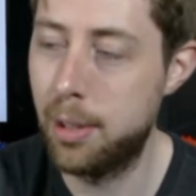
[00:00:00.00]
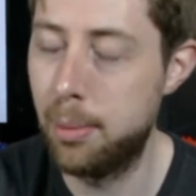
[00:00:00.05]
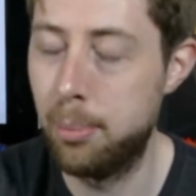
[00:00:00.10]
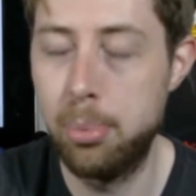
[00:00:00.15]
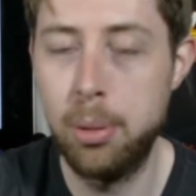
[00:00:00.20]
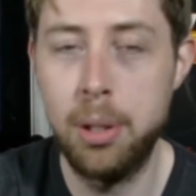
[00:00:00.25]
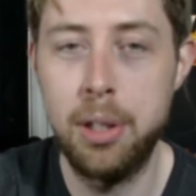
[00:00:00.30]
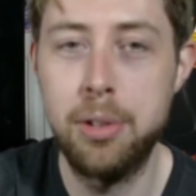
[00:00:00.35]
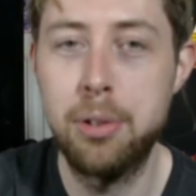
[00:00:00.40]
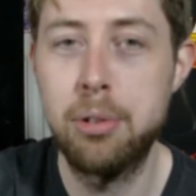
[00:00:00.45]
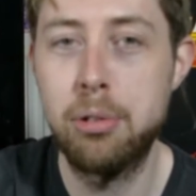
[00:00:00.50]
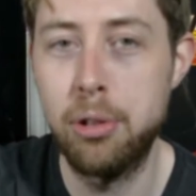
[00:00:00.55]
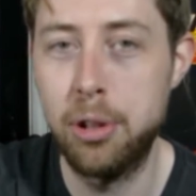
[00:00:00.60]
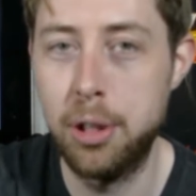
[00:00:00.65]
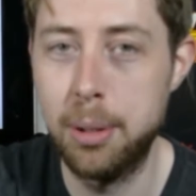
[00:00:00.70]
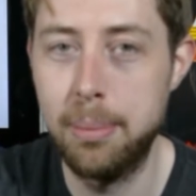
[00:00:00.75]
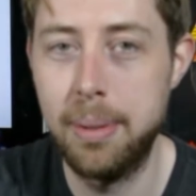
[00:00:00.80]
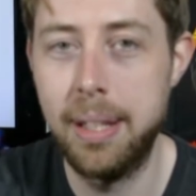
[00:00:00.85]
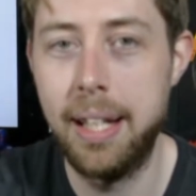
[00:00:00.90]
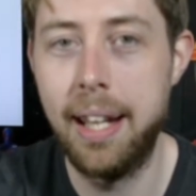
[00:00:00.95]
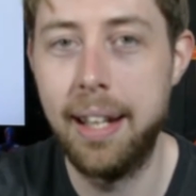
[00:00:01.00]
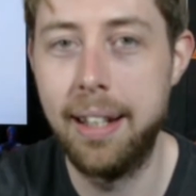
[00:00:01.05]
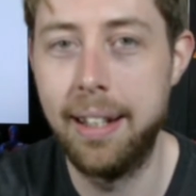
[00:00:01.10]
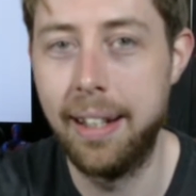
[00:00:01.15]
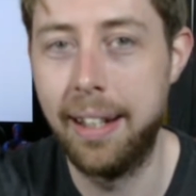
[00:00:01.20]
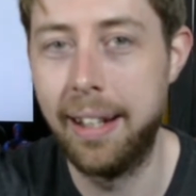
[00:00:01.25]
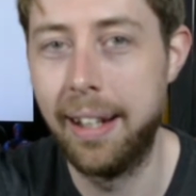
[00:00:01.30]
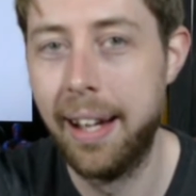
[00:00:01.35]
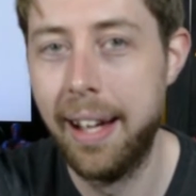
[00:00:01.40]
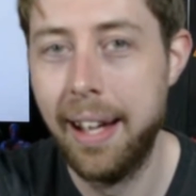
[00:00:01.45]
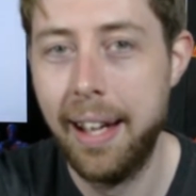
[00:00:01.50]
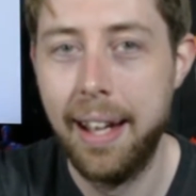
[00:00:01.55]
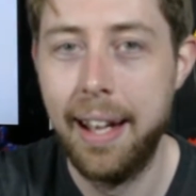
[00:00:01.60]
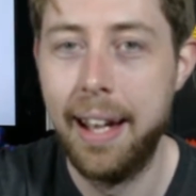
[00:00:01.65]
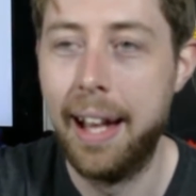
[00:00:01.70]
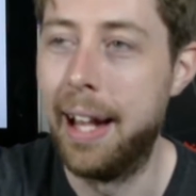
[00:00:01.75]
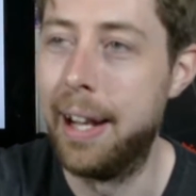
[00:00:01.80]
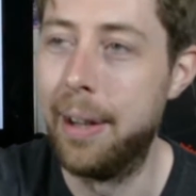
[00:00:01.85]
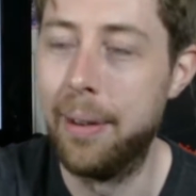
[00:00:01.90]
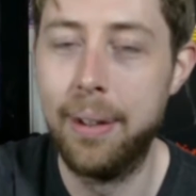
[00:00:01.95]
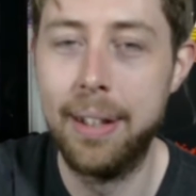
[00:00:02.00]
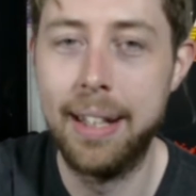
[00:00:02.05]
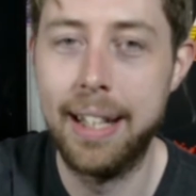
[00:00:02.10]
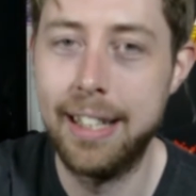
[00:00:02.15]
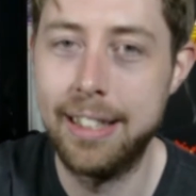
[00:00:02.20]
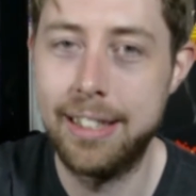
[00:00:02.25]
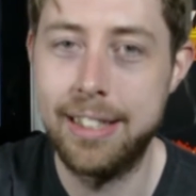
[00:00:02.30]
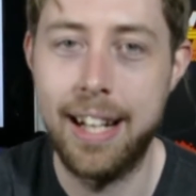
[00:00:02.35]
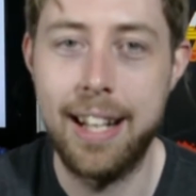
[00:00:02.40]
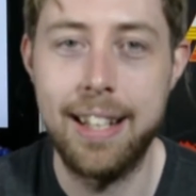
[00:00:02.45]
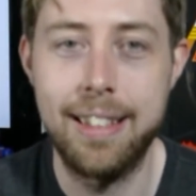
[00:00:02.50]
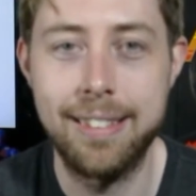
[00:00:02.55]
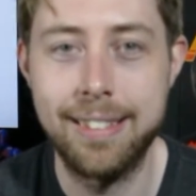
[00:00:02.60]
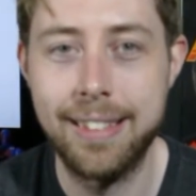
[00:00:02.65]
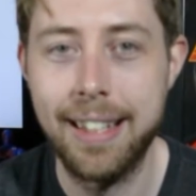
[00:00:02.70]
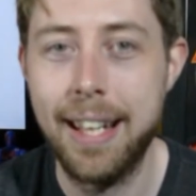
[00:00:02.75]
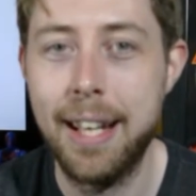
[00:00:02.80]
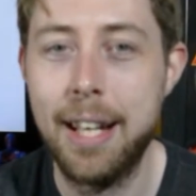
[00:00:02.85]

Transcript: Completely screwed up the ending and all that jazz.